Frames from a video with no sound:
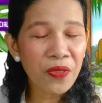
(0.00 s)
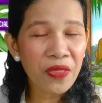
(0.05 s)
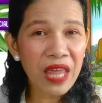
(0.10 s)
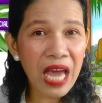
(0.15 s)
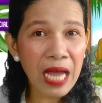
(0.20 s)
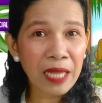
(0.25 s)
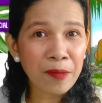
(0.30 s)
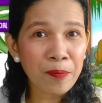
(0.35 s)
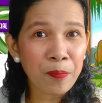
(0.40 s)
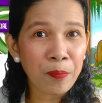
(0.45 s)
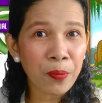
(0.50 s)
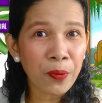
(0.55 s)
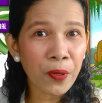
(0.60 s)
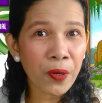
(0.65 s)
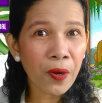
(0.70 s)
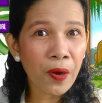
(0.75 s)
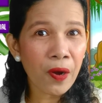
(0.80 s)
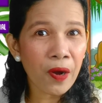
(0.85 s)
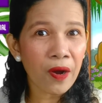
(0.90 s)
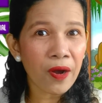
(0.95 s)
that
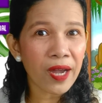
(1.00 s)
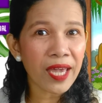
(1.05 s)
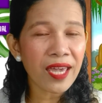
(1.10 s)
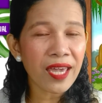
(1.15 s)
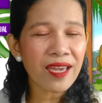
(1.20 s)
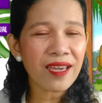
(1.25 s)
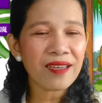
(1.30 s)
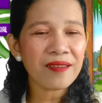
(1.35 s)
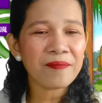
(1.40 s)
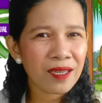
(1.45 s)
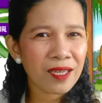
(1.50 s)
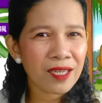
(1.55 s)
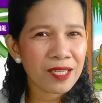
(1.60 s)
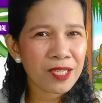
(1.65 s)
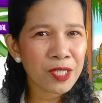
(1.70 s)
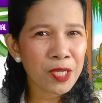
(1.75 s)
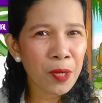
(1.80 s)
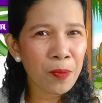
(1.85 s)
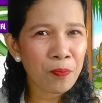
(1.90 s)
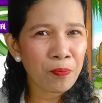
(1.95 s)
boy
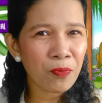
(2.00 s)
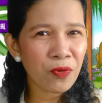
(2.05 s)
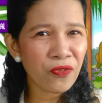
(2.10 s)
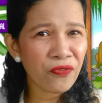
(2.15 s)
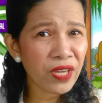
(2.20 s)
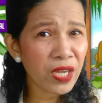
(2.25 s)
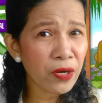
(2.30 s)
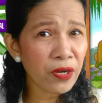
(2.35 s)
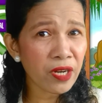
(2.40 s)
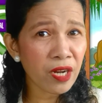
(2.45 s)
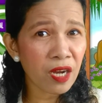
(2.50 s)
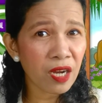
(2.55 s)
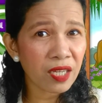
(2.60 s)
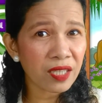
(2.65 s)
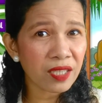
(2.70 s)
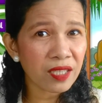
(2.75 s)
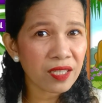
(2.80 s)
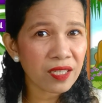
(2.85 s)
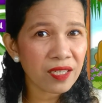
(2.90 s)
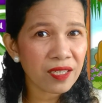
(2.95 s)
is moving or
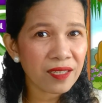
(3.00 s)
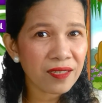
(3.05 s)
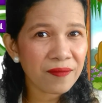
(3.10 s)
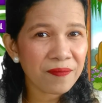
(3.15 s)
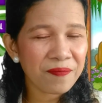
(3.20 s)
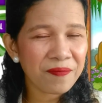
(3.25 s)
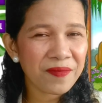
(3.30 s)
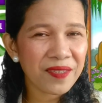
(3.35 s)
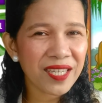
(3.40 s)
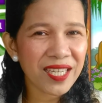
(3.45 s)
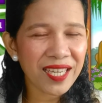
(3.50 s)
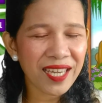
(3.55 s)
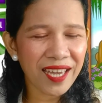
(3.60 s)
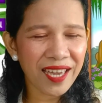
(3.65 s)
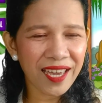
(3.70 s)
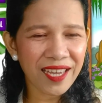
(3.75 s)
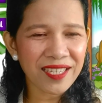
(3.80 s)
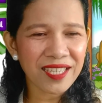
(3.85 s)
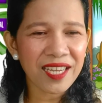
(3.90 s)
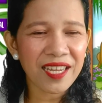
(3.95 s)
not?
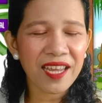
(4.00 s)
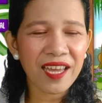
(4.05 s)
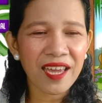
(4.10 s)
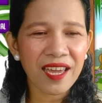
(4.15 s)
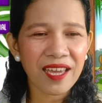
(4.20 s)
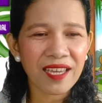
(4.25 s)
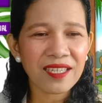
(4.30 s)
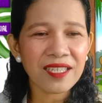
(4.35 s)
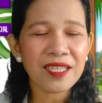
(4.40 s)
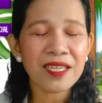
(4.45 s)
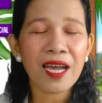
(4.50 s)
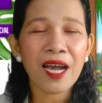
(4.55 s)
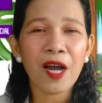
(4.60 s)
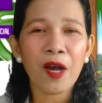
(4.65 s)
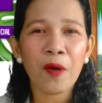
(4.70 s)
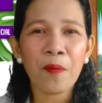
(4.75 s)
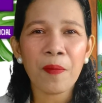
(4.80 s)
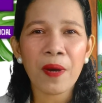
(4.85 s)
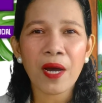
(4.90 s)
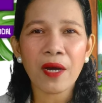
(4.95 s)
Yes, it is.
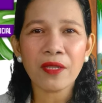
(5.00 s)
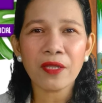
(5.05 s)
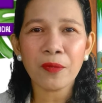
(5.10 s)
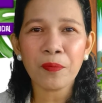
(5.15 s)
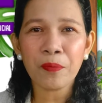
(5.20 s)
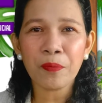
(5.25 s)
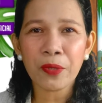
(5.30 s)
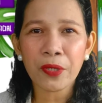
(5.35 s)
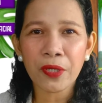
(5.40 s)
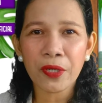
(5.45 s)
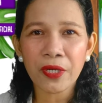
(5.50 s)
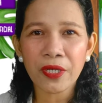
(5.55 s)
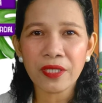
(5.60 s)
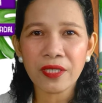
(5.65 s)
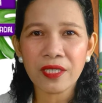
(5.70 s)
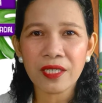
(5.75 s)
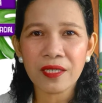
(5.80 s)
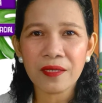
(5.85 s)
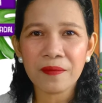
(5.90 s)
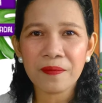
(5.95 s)
How about the
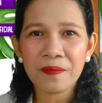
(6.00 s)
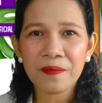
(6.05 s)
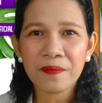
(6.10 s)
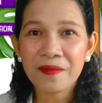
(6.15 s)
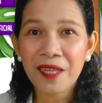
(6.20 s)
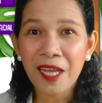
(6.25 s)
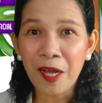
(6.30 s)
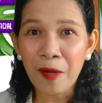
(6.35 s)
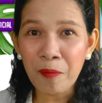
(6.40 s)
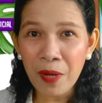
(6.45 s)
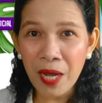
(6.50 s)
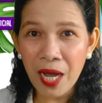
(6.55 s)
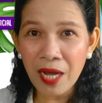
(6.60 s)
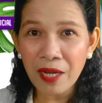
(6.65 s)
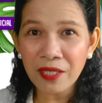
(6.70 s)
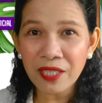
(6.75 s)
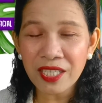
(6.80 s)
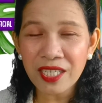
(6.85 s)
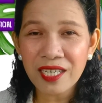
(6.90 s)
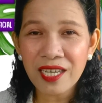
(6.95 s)
bird? How
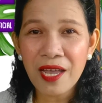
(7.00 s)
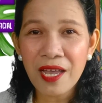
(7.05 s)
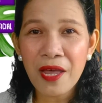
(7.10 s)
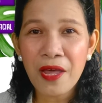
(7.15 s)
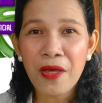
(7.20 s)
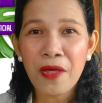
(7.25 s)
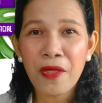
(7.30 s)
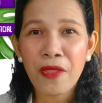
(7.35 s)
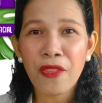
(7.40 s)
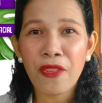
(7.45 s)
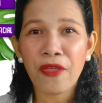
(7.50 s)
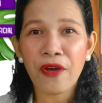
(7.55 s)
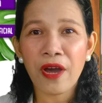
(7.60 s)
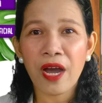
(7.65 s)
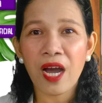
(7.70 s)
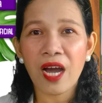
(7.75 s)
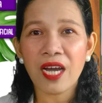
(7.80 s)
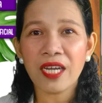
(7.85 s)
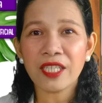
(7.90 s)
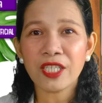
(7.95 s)
about
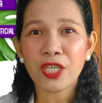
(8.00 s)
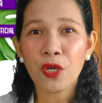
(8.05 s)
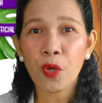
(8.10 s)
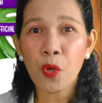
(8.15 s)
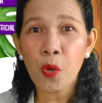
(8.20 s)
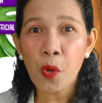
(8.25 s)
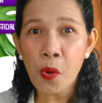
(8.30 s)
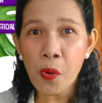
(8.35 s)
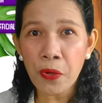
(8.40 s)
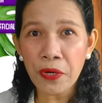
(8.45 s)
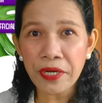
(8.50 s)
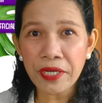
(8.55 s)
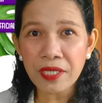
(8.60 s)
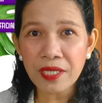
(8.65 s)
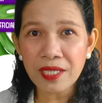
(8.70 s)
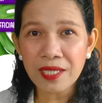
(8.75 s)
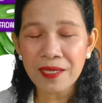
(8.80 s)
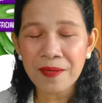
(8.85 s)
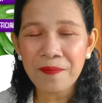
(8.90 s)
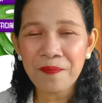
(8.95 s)
that
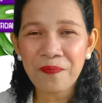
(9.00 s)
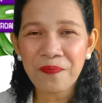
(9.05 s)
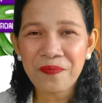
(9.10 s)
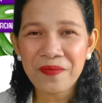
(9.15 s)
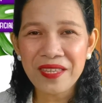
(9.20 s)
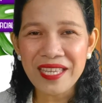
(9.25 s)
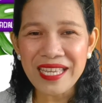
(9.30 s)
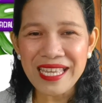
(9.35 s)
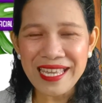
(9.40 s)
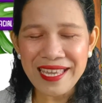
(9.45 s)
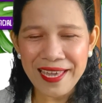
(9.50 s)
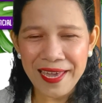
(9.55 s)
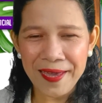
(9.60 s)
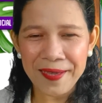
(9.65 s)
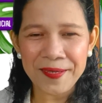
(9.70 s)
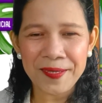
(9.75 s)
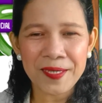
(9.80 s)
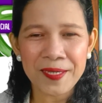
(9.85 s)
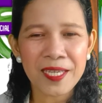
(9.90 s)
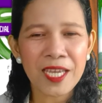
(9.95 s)
horse?
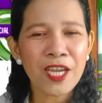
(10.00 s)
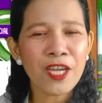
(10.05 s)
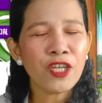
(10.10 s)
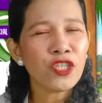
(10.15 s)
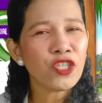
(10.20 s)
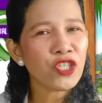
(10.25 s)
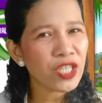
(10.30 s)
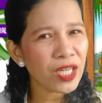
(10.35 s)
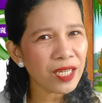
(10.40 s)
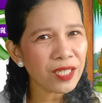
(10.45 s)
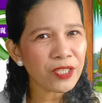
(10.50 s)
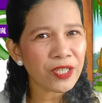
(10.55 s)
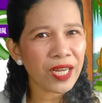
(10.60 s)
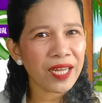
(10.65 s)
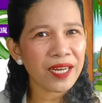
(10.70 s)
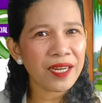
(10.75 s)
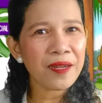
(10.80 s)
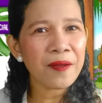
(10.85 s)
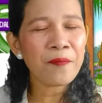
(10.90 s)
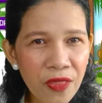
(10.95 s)
Yes.
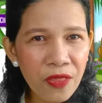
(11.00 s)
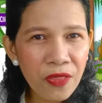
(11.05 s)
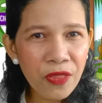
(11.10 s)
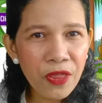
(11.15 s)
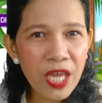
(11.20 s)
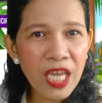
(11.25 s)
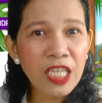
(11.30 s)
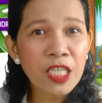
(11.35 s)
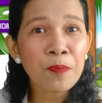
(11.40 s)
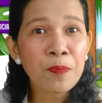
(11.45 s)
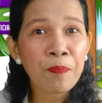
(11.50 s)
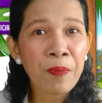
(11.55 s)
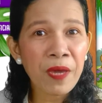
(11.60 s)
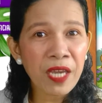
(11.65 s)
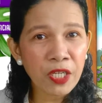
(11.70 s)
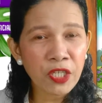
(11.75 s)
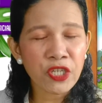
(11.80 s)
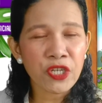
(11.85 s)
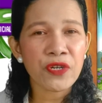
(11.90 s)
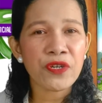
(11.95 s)
Children, these
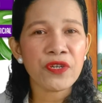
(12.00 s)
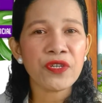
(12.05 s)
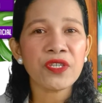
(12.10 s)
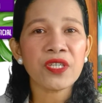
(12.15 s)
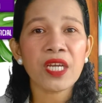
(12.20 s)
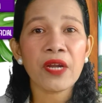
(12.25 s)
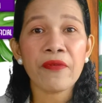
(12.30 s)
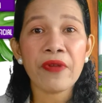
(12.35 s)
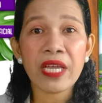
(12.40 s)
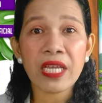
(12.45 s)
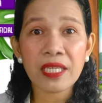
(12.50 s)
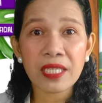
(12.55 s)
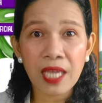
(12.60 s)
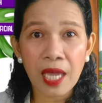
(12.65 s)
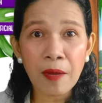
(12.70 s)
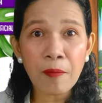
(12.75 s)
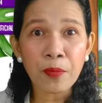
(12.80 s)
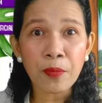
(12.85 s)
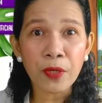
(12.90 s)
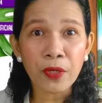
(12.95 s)
pictures are
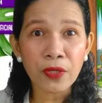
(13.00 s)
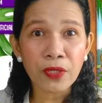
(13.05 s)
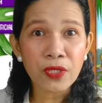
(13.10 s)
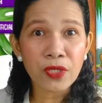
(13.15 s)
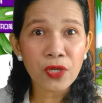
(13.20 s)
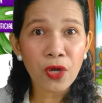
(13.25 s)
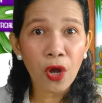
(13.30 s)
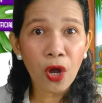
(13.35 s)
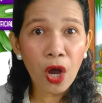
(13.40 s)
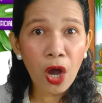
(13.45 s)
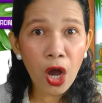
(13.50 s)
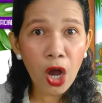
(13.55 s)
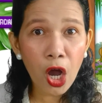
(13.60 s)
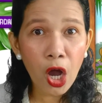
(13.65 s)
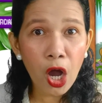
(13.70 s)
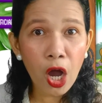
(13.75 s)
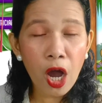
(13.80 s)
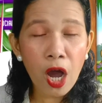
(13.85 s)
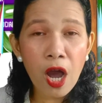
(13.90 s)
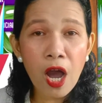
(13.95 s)
examples
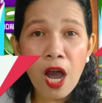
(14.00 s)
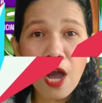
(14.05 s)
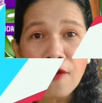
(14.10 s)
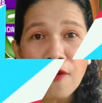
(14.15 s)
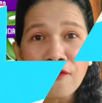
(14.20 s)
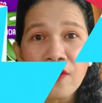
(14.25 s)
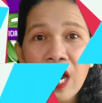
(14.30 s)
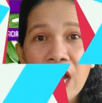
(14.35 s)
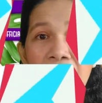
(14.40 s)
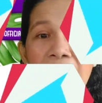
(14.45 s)
of